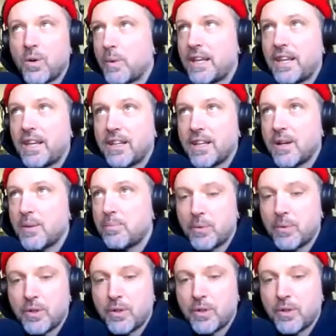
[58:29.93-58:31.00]
or
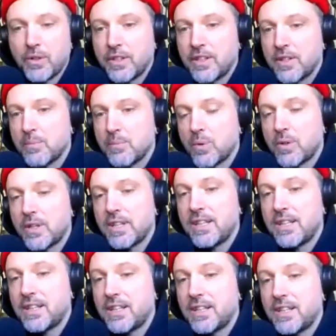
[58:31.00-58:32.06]
waking up early in the
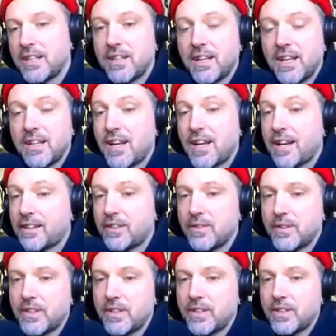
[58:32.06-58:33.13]
morning and
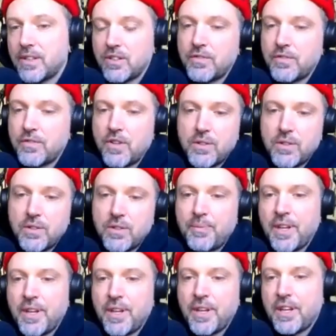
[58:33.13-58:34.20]
not going on your
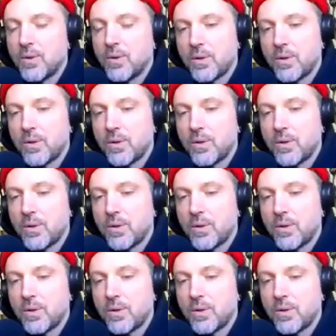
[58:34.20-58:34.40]
phone,